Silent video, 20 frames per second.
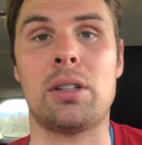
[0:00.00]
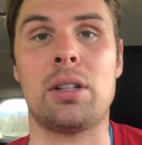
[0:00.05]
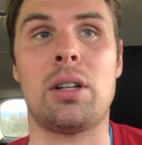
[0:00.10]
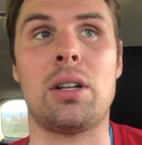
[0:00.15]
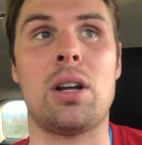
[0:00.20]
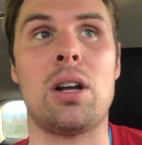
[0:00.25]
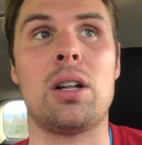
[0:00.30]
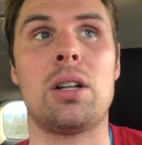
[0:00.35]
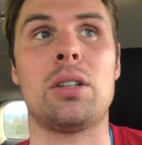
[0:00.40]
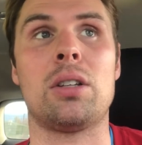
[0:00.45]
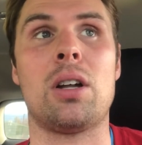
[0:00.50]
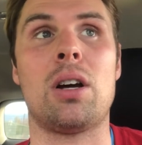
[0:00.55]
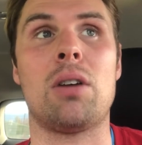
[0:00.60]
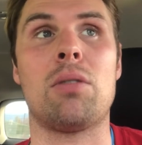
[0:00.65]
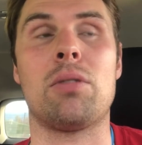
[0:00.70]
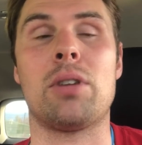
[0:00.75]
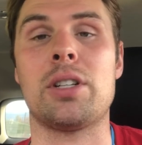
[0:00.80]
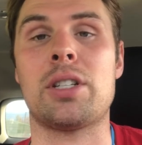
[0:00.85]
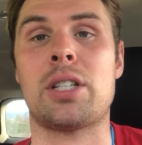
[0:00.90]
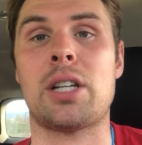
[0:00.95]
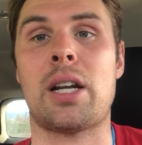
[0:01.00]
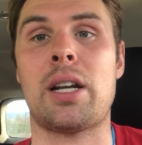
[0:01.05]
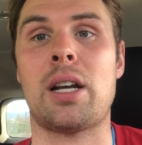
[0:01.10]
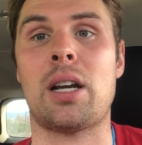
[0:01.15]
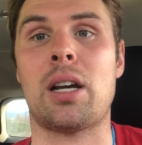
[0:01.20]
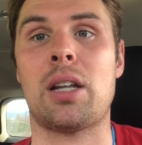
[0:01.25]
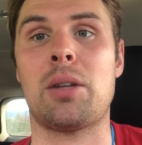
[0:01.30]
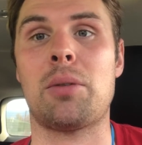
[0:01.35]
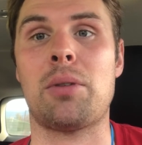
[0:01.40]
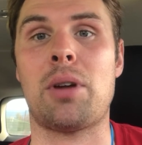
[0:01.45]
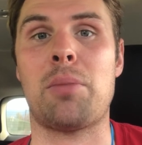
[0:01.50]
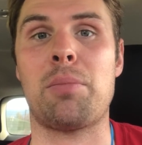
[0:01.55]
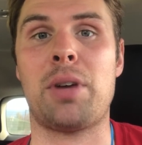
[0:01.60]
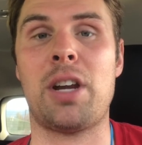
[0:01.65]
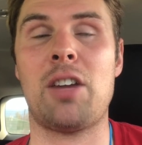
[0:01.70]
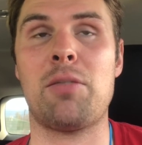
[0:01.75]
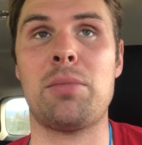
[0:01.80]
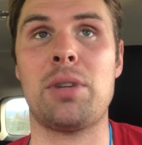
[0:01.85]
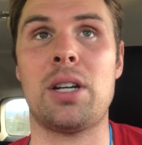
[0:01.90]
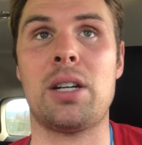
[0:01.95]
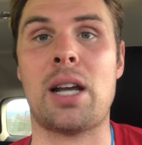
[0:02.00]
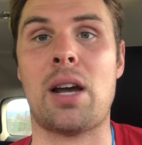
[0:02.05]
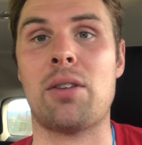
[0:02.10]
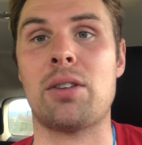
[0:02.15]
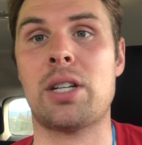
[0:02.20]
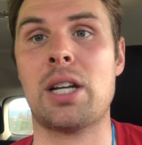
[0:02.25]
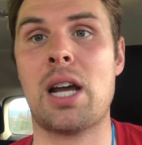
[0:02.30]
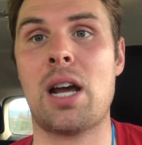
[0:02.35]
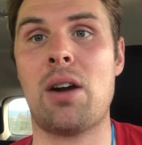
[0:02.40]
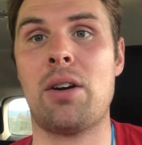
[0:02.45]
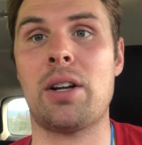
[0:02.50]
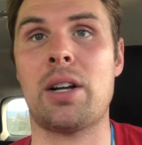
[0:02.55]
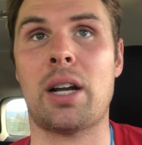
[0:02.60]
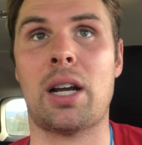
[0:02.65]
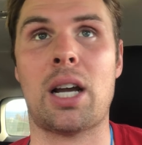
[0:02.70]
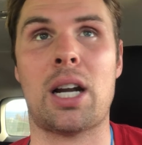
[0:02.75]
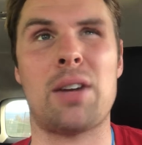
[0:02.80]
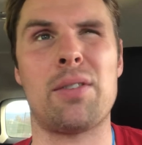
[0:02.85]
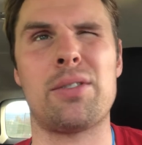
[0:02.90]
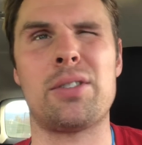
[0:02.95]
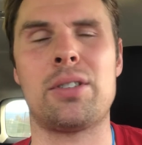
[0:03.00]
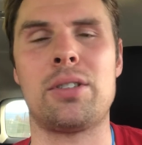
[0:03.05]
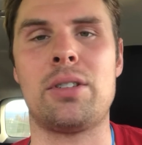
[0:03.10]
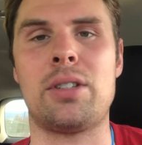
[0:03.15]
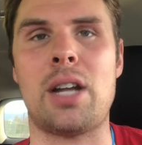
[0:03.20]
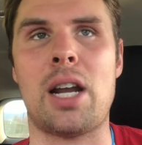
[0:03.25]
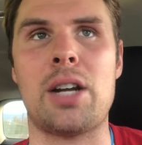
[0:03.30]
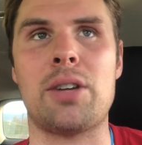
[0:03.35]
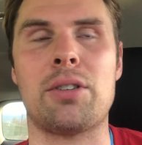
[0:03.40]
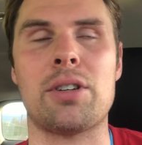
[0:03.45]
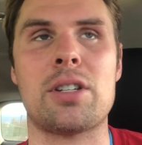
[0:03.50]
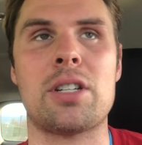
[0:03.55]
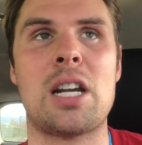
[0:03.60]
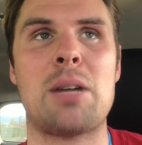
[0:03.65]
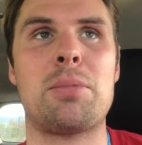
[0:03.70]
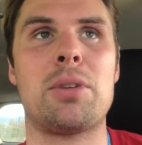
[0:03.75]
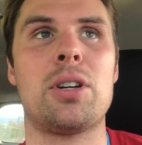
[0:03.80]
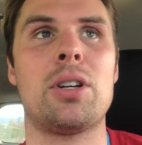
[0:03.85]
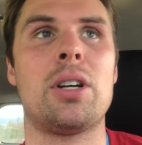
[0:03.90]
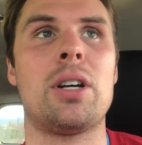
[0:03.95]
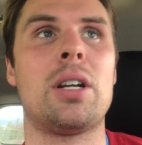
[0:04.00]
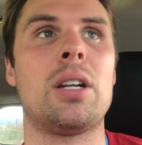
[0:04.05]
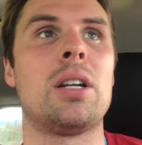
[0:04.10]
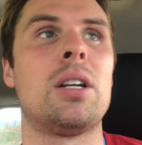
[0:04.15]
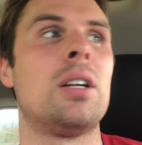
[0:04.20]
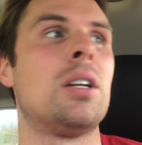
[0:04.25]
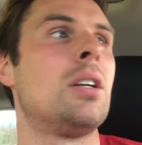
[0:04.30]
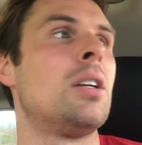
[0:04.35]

Long one standing on pavement downtown in a kind of dangerous neighborhood.